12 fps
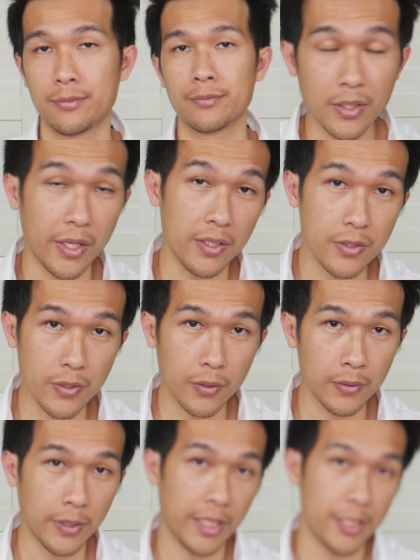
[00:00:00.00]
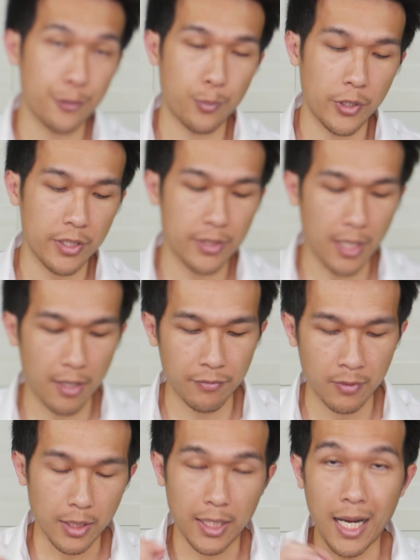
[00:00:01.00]
The insole is pretty
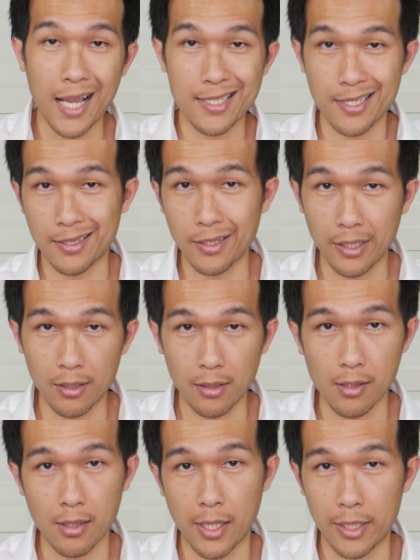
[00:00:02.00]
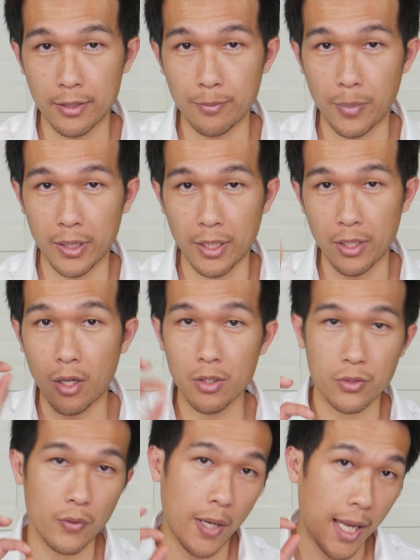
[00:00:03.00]
soft. It has a thin leather, but they
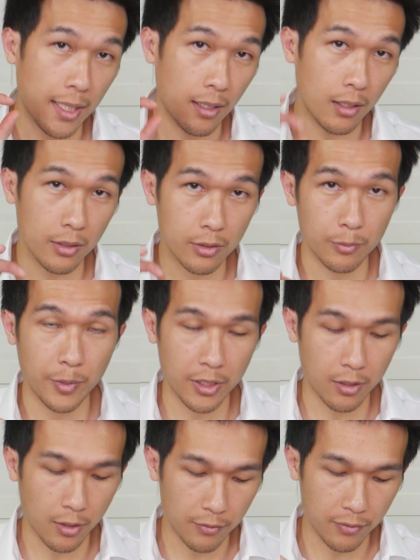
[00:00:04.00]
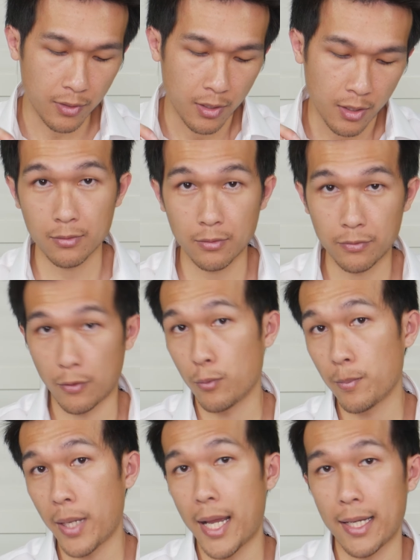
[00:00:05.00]
also add a little bit of
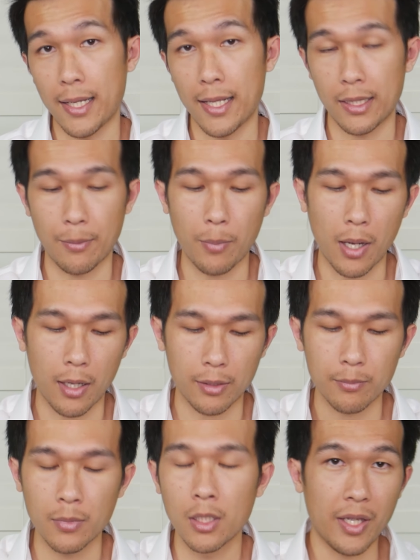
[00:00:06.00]
foam pad at the bottom.